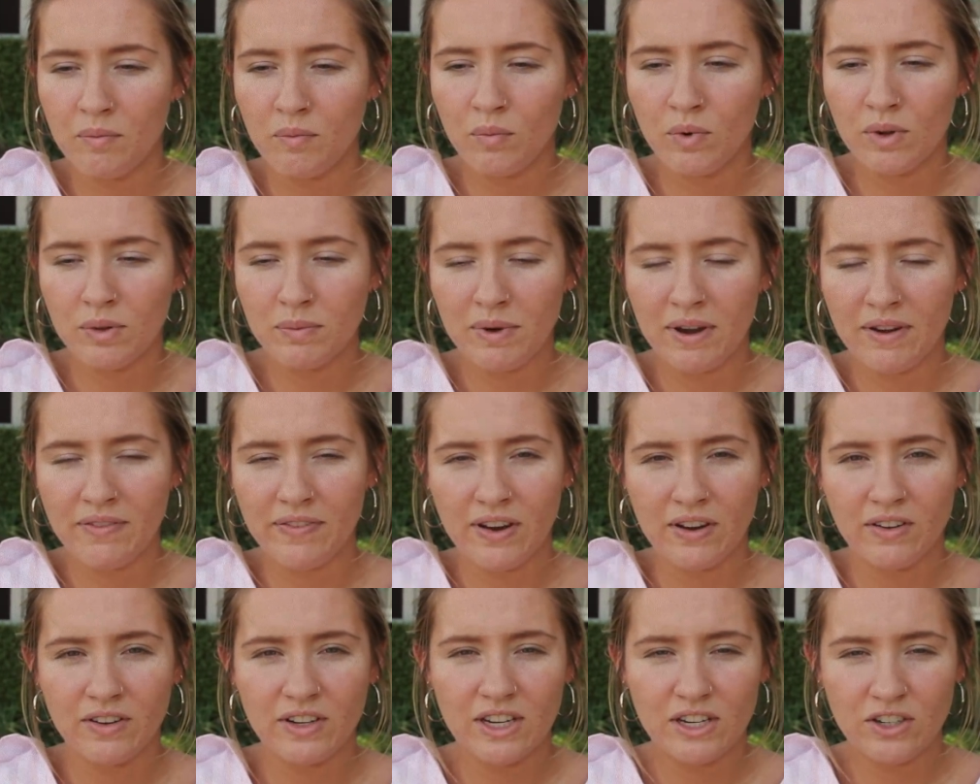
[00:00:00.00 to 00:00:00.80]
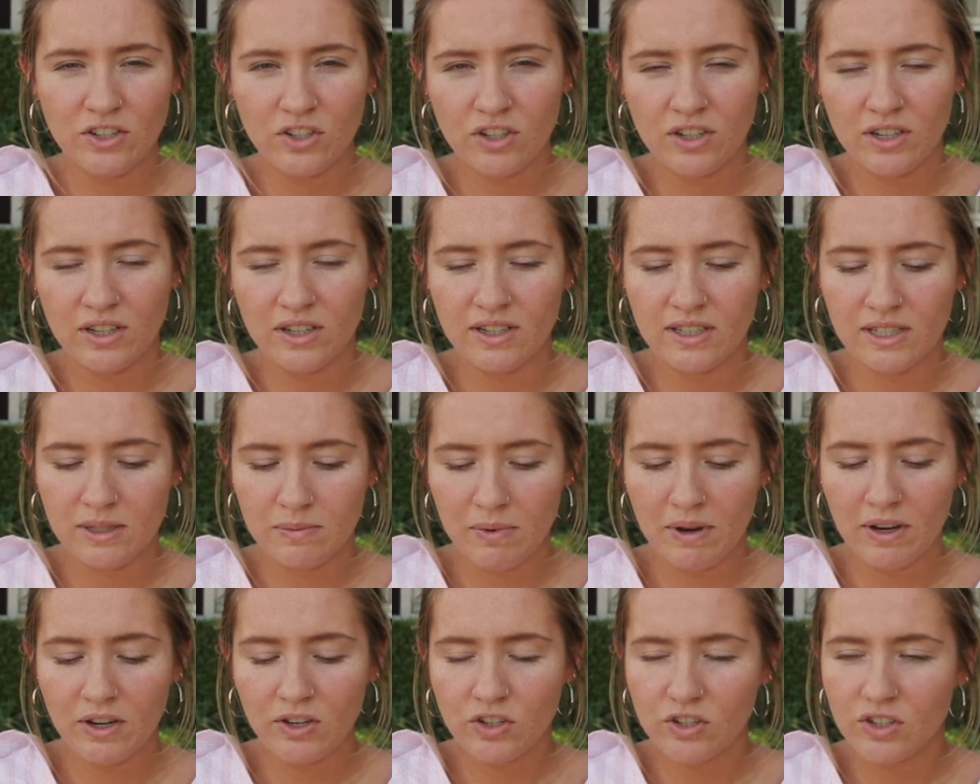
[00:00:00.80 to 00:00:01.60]
With my foundation
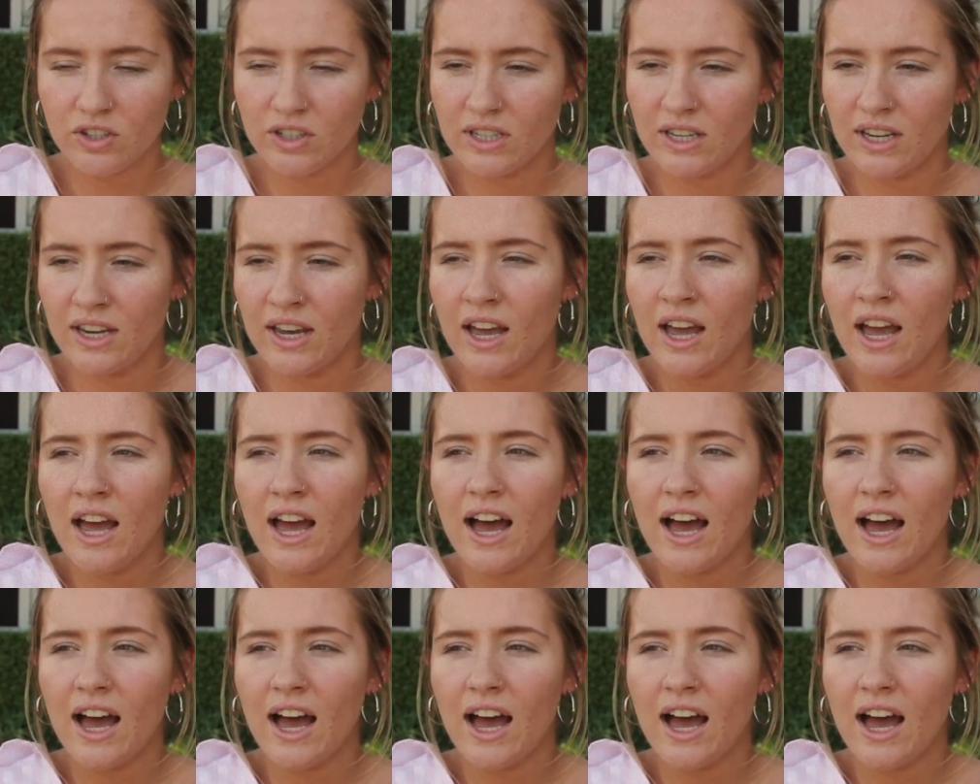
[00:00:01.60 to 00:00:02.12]
especially,